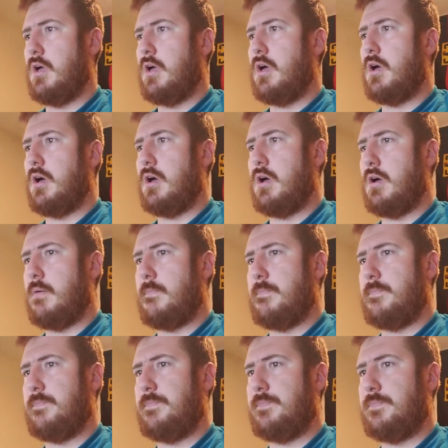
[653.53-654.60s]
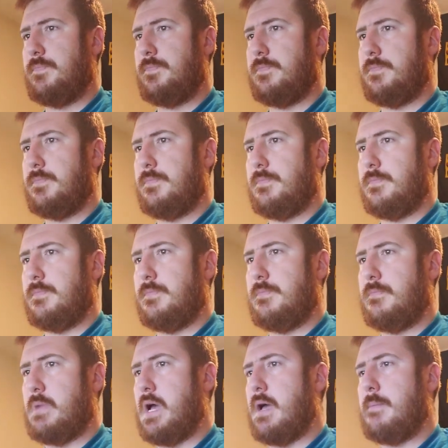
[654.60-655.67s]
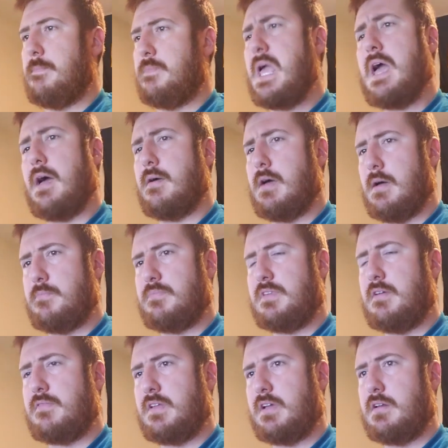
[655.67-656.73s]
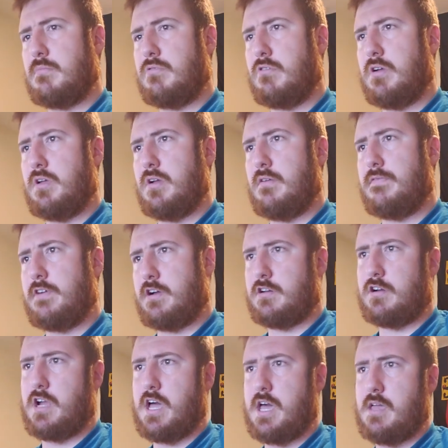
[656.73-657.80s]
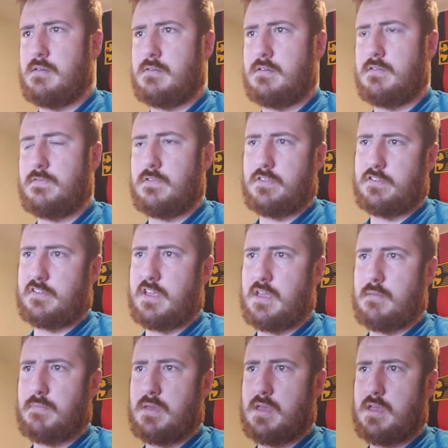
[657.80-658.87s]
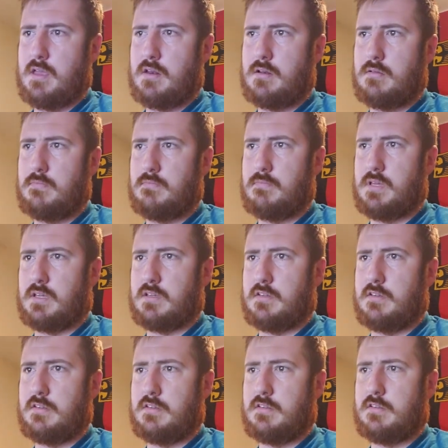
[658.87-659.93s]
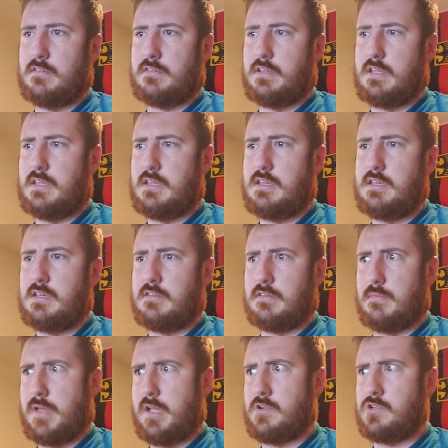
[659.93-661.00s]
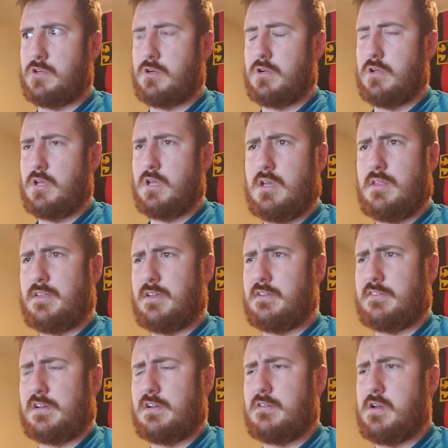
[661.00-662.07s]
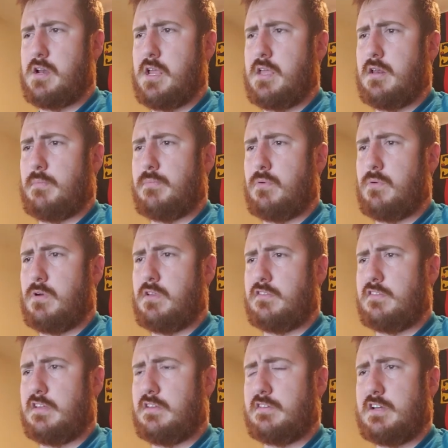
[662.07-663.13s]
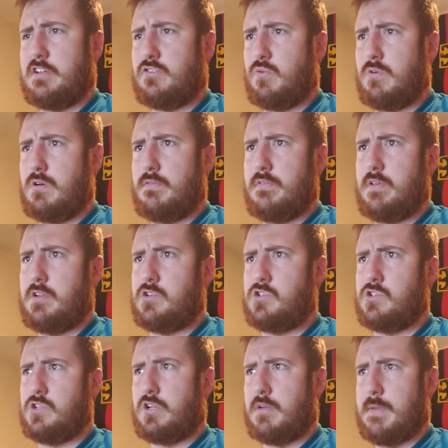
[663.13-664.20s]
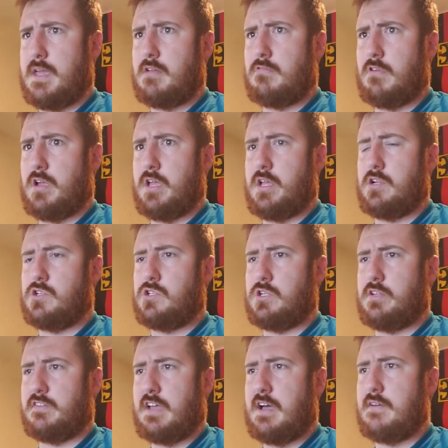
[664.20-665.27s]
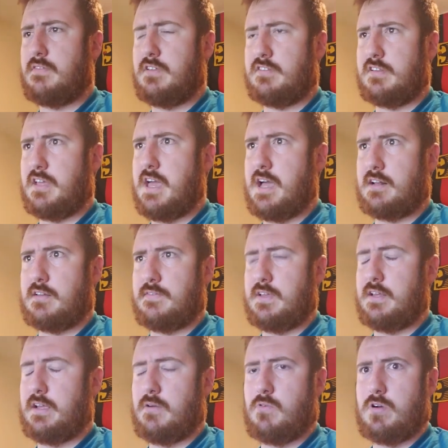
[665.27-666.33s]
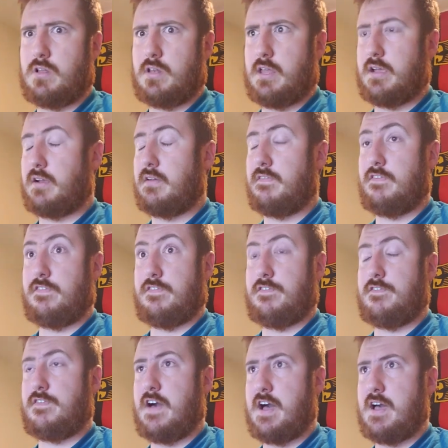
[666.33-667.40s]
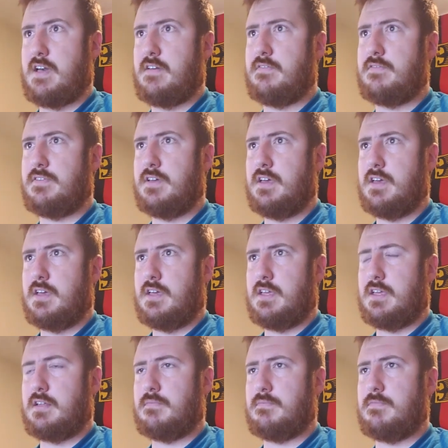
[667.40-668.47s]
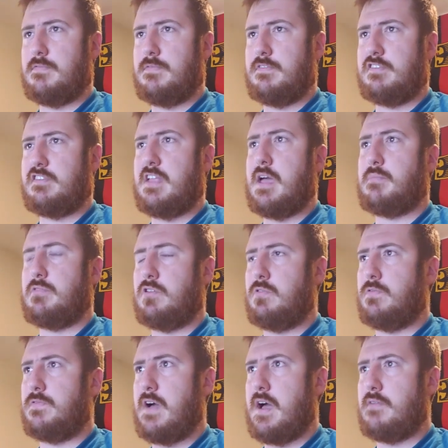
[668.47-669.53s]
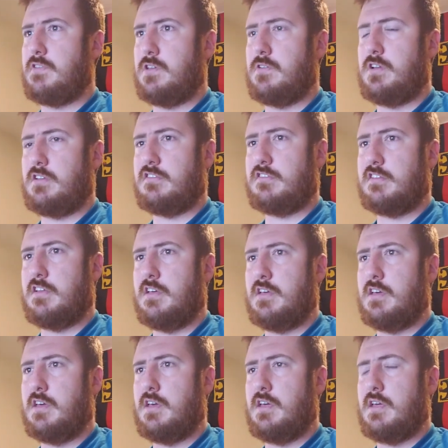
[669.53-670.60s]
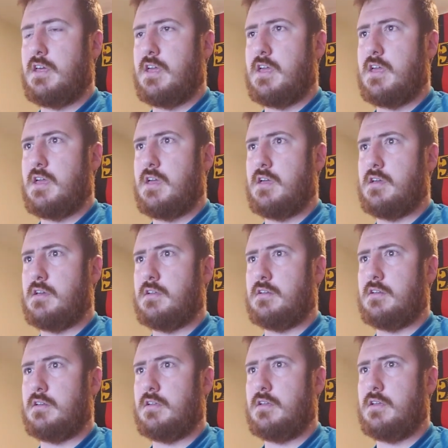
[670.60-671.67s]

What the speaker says: But yeah, I'm definitely going to bring Vonderheit for this campaign because he is a major. He gets 180 points. He's got a 12-inch command range. He's obviously activating like 5. He can snap 5 units, and